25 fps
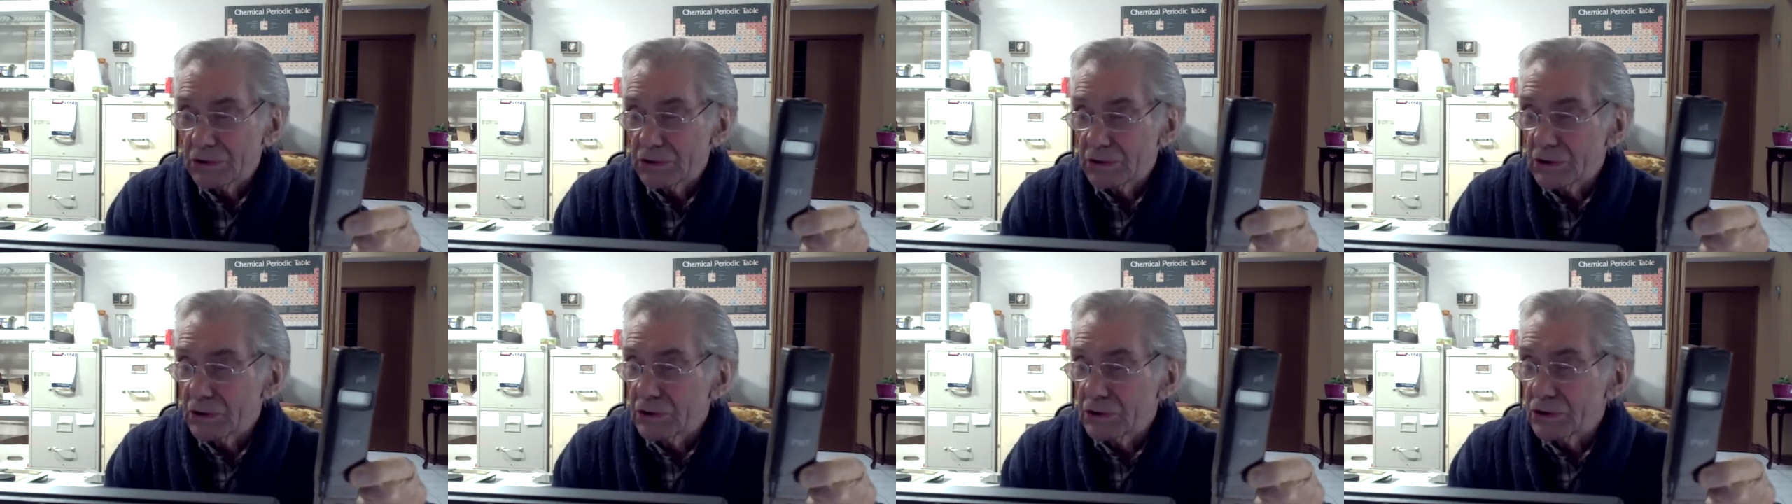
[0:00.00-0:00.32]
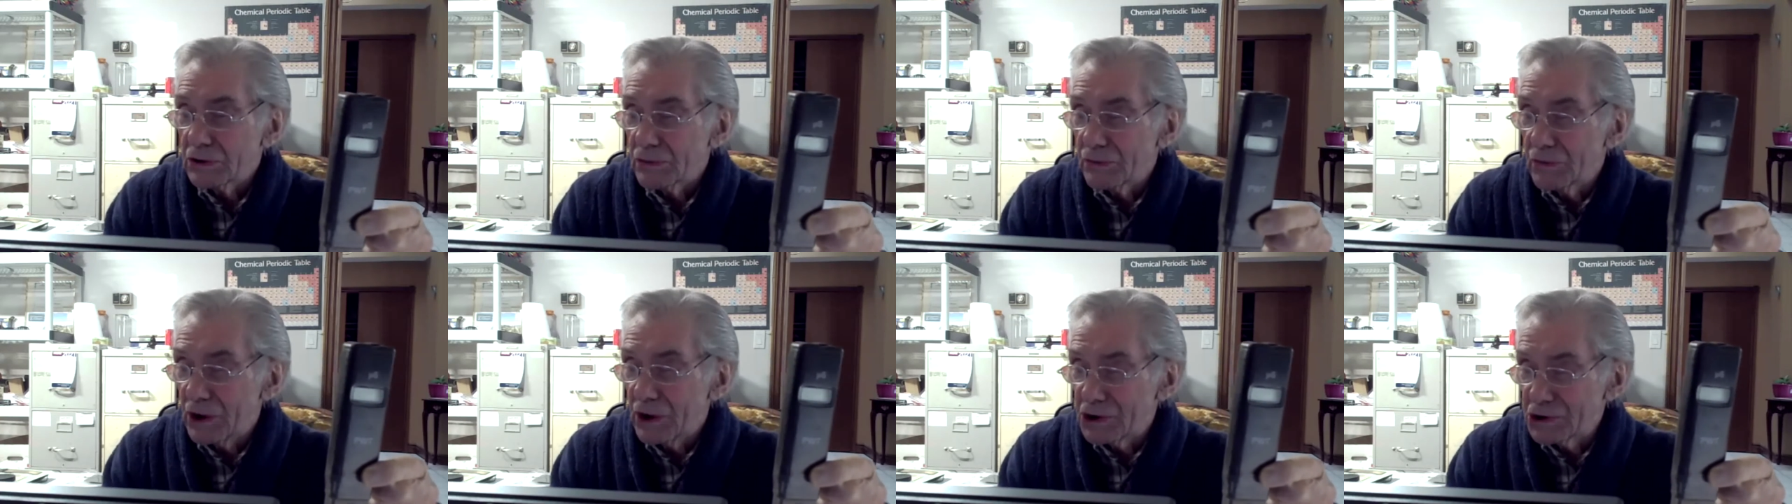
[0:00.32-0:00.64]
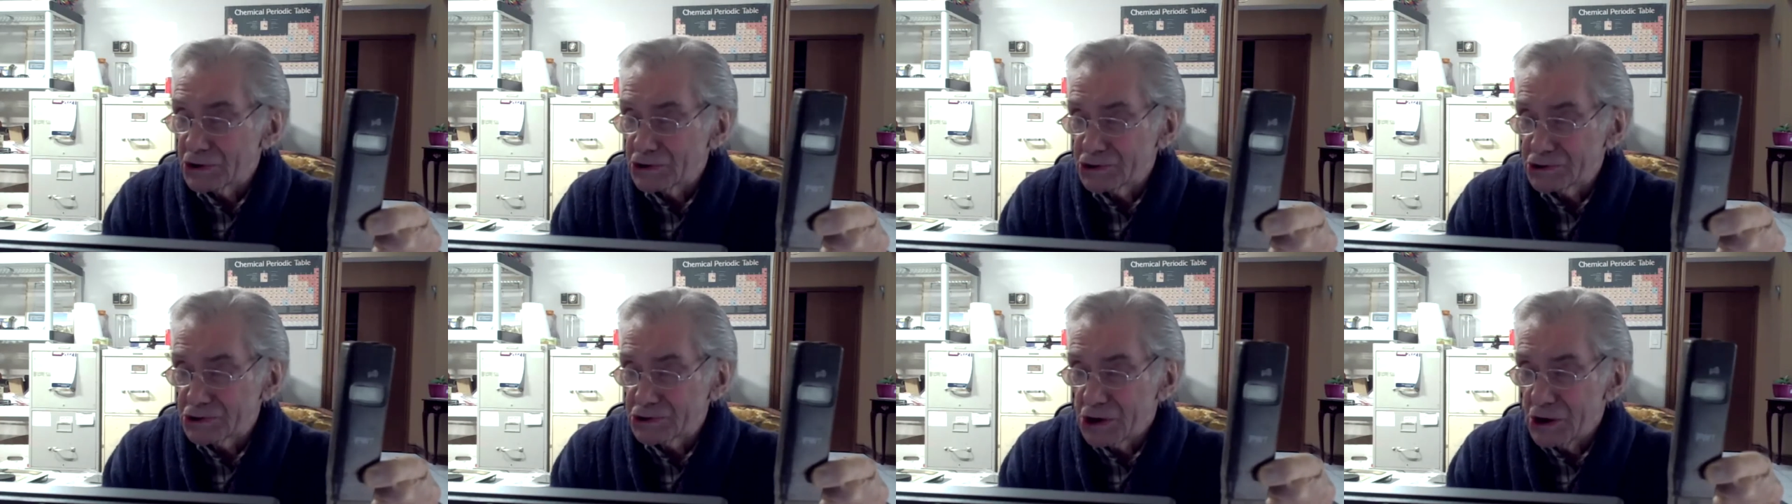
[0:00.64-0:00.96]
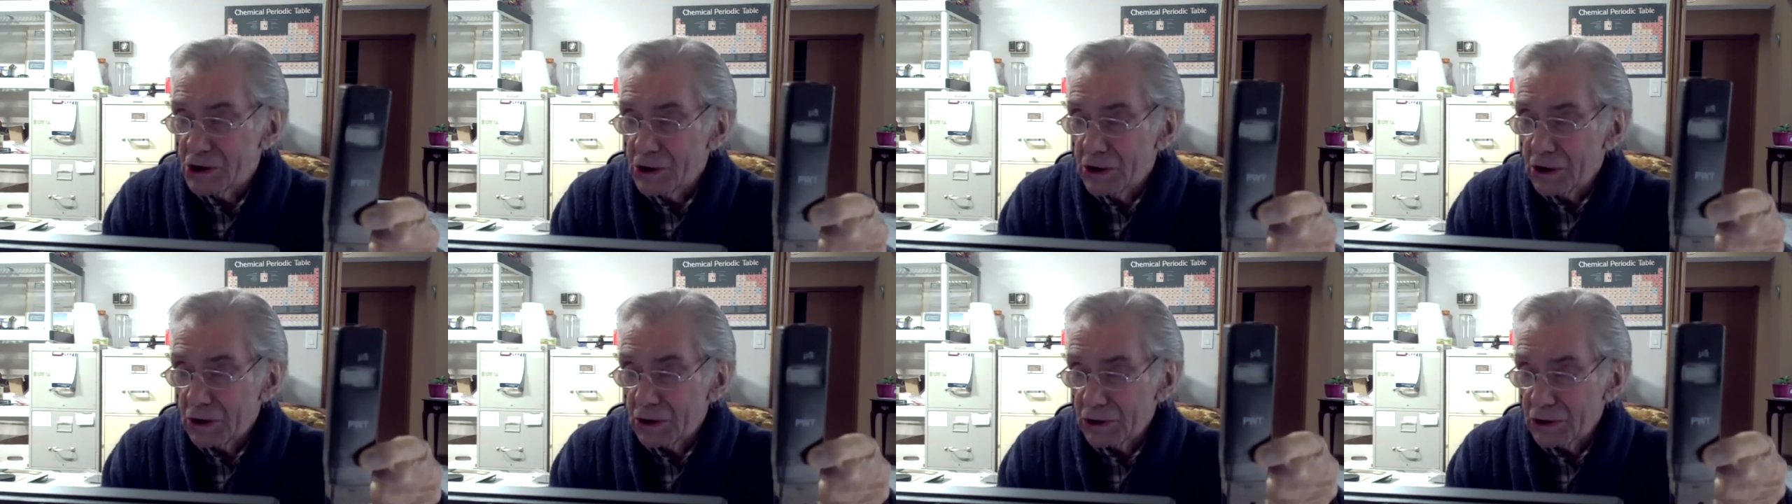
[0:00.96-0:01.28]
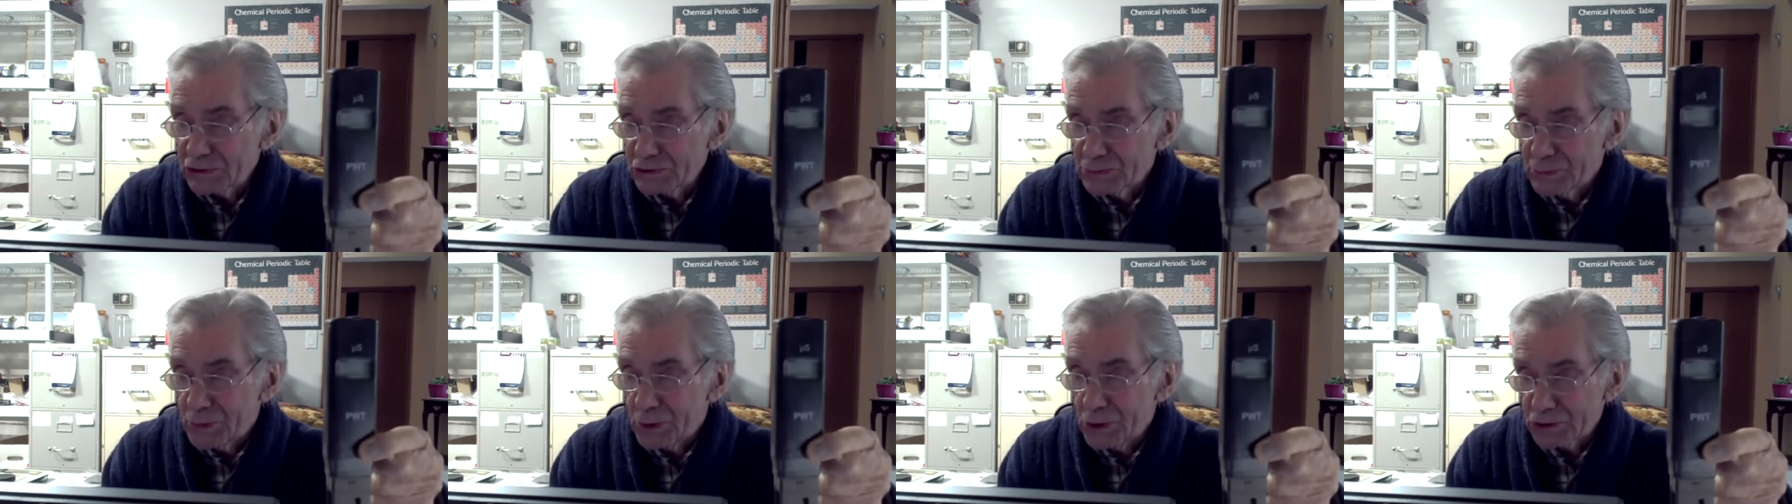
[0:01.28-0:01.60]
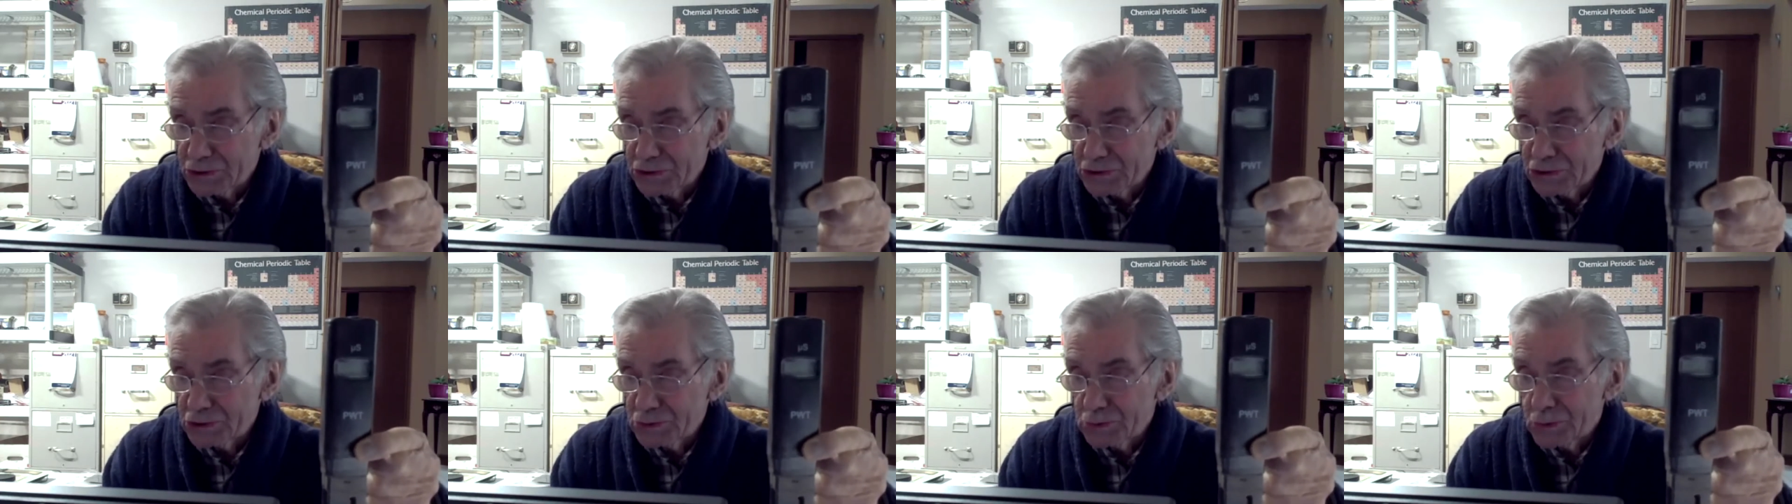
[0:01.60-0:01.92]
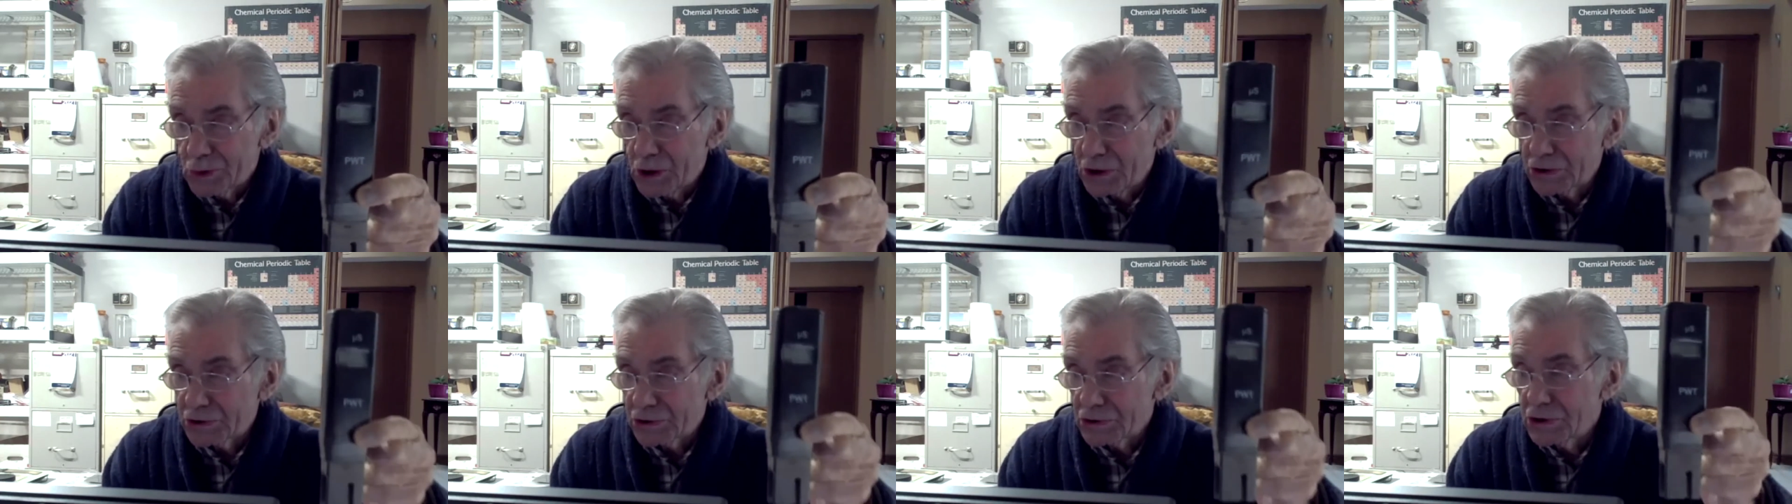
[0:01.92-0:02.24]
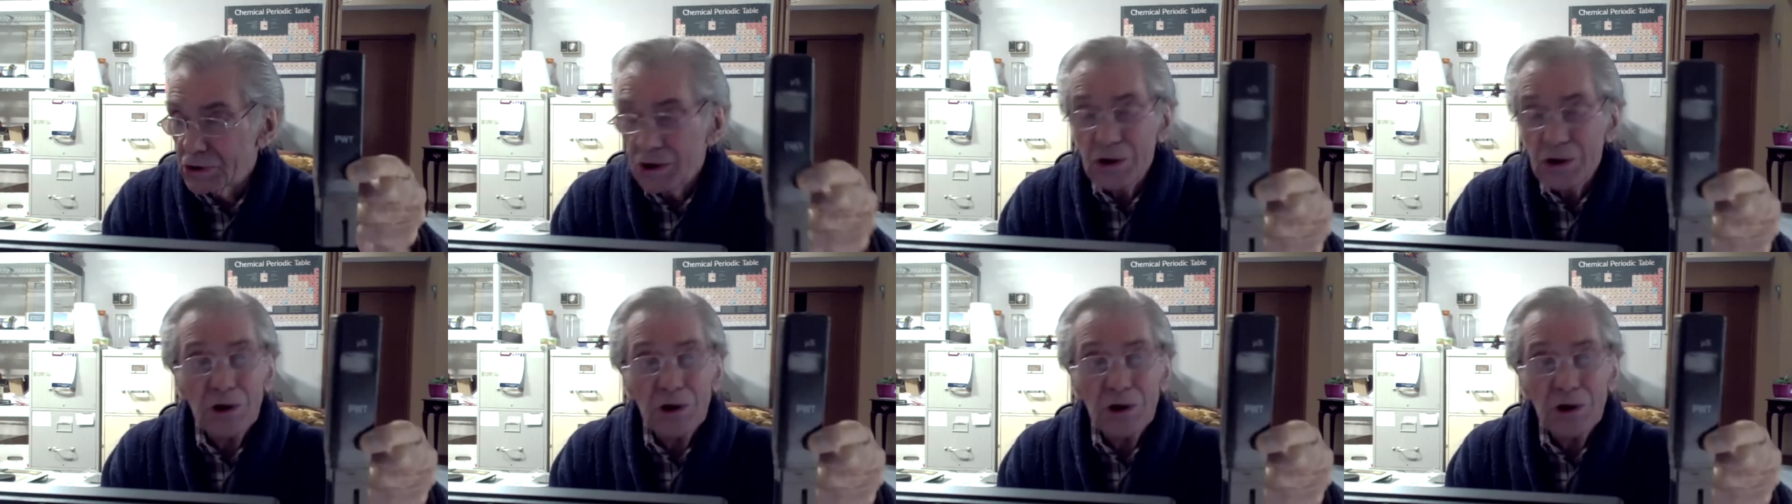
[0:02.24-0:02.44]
than reverse osmosis water.